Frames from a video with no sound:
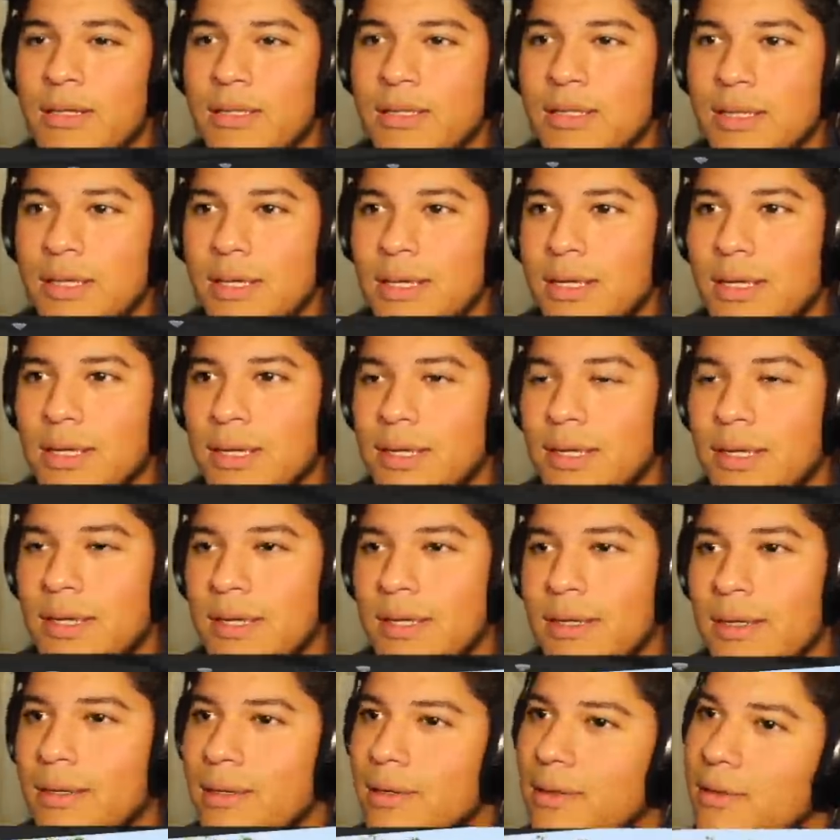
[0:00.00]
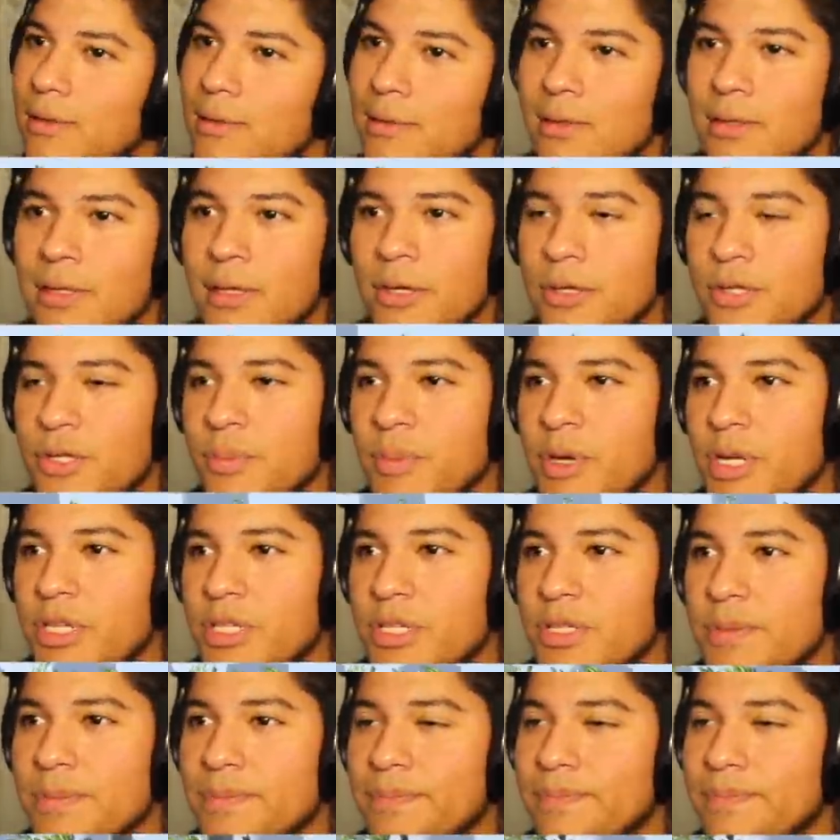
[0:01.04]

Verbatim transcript: is uh, a little too much.